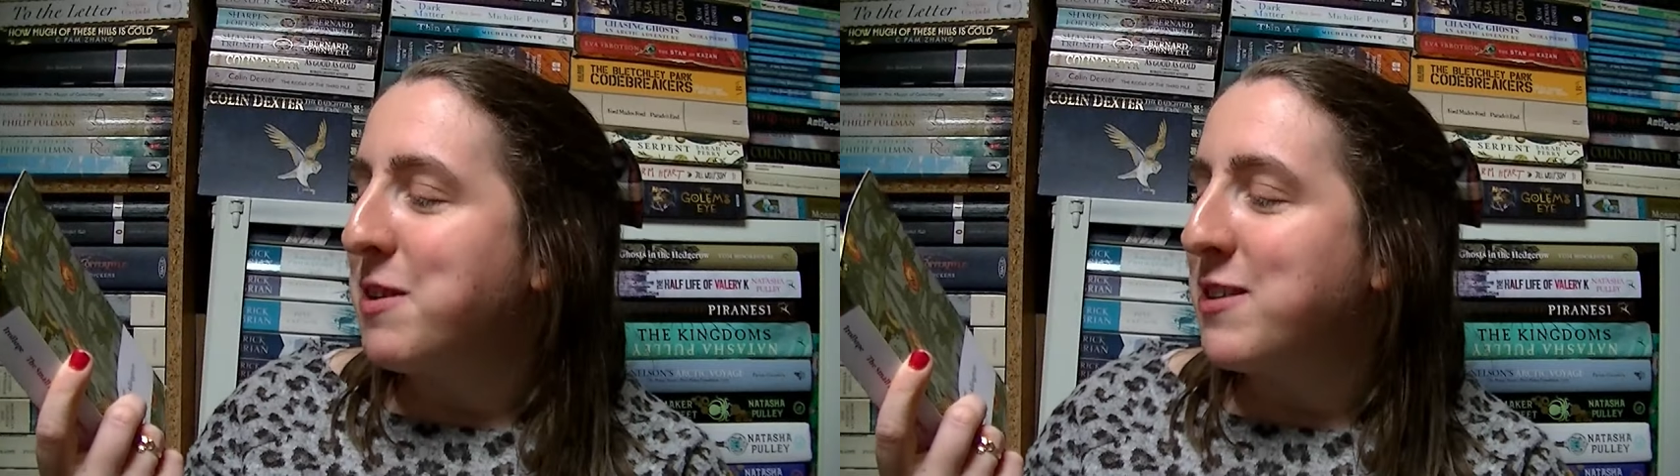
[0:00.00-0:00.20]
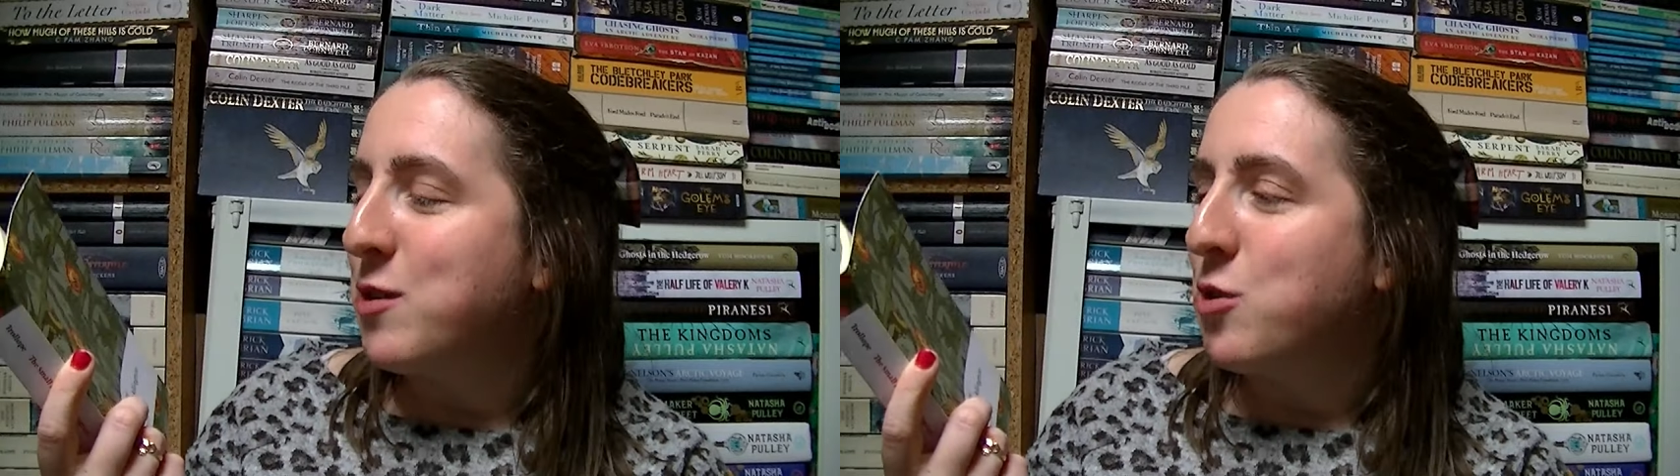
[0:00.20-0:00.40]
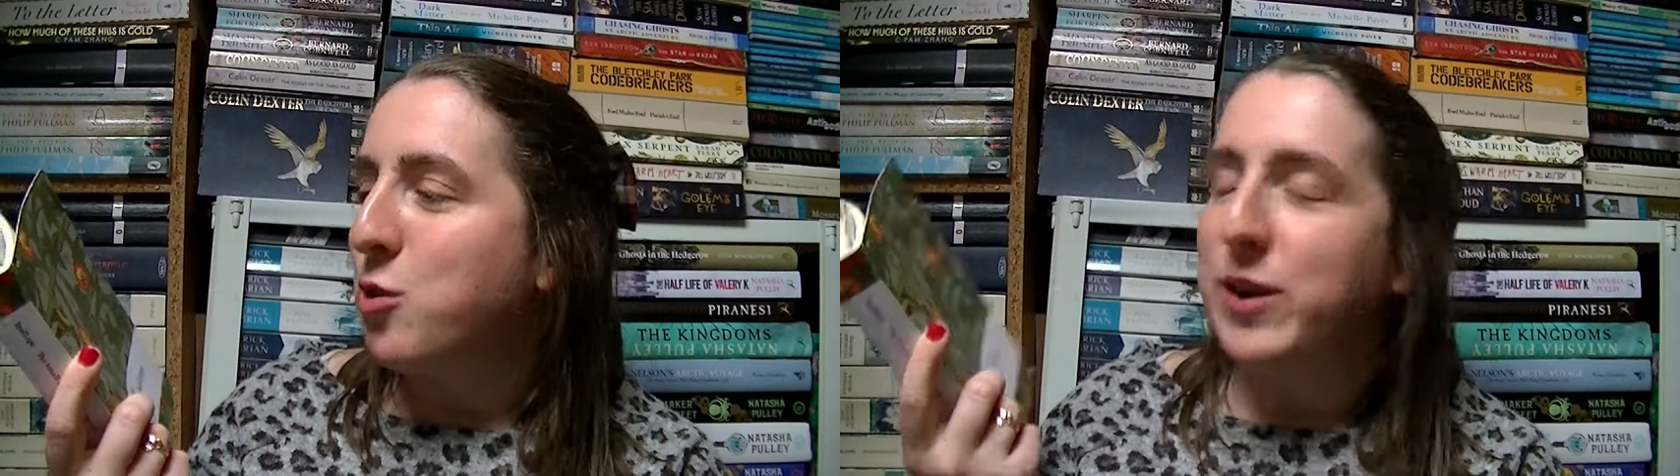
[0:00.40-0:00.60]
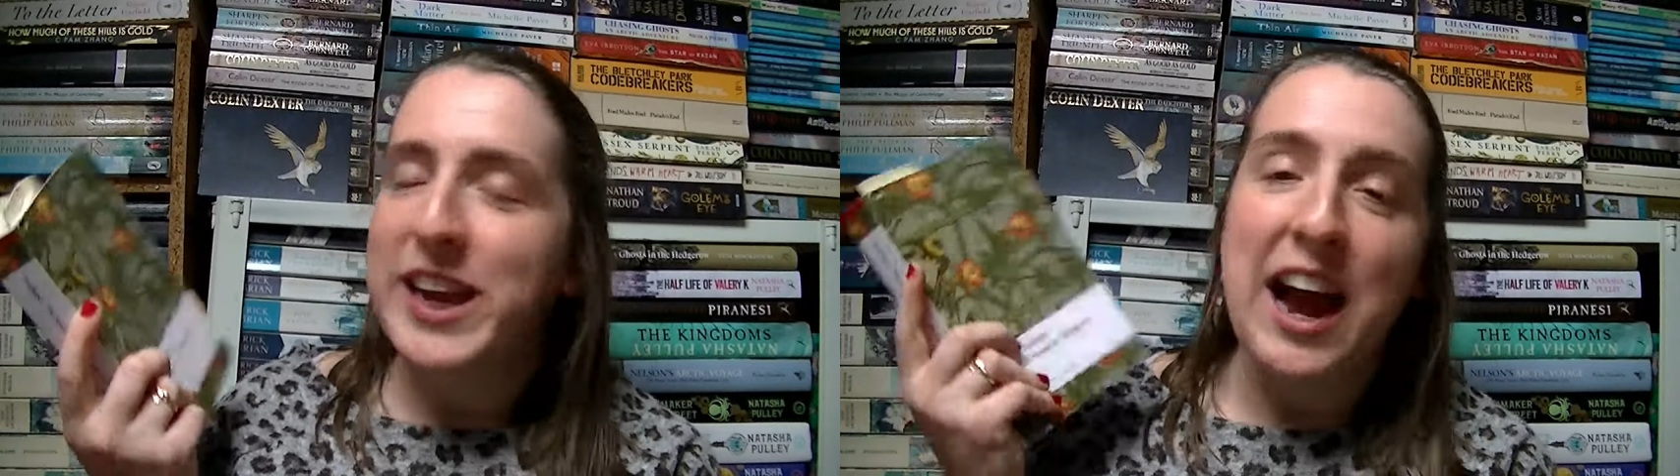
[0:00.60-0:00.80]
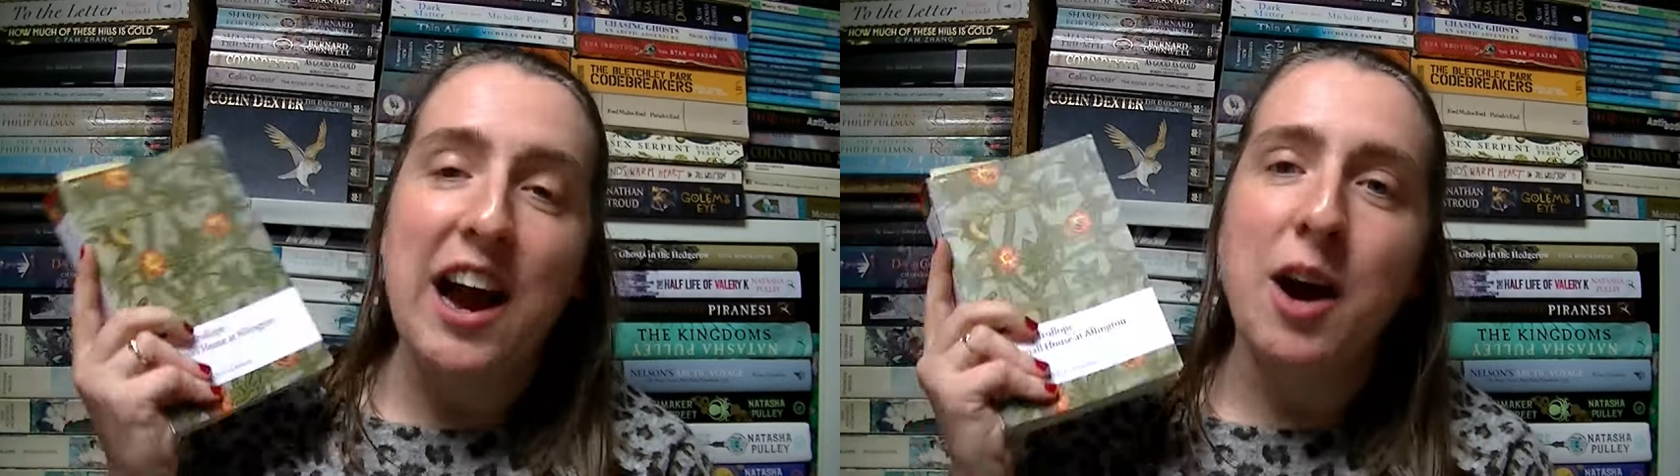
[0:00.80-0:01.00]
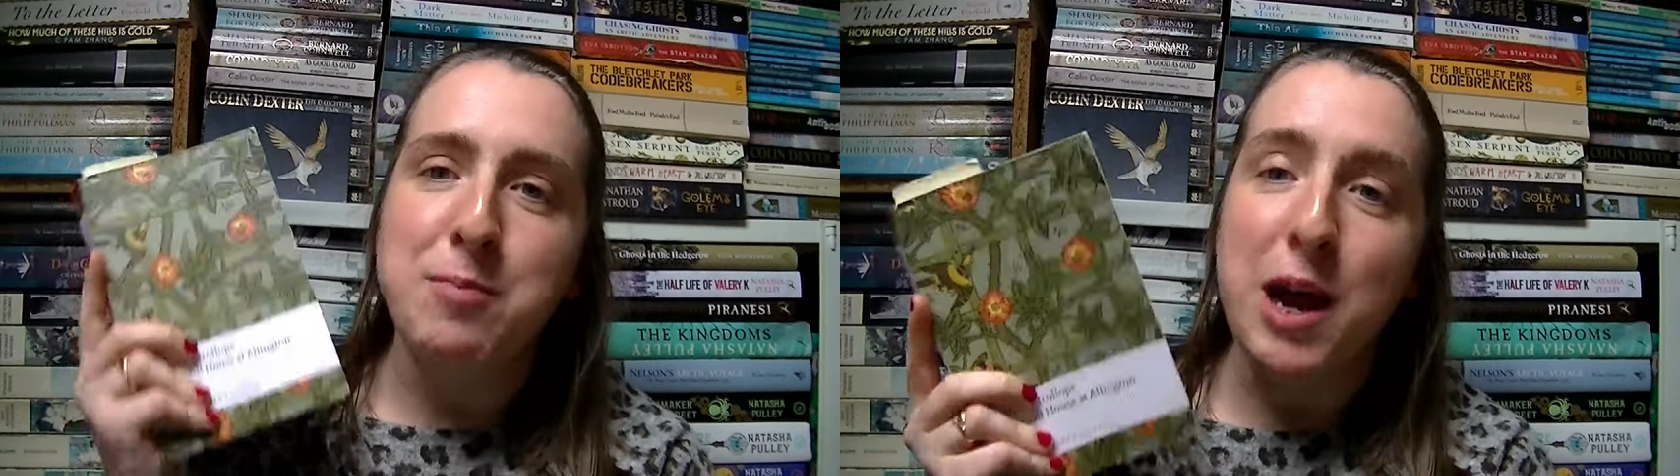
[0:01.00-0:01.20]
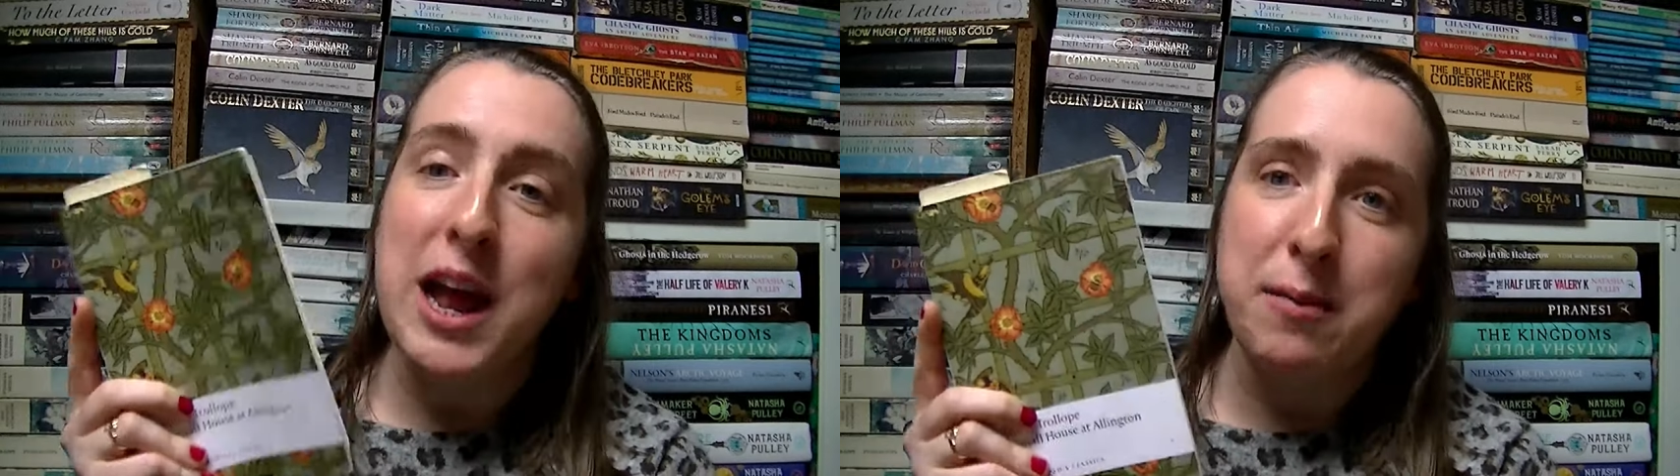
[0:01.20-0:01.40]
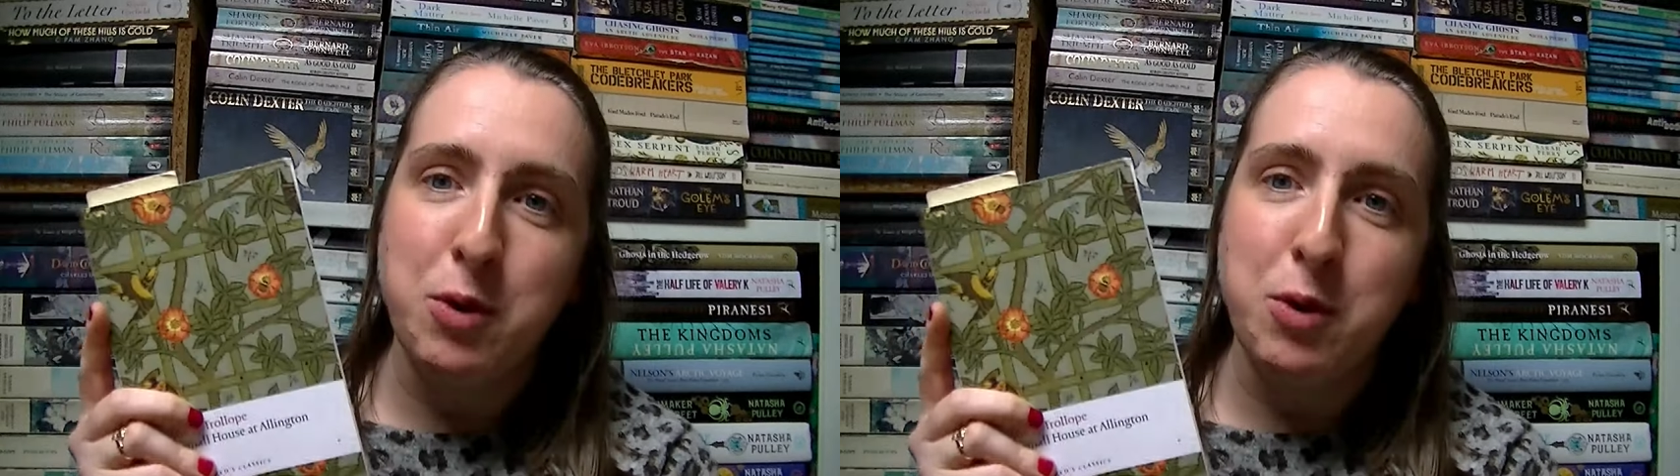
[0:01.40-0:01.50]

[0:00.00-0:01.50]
So yeah, but I am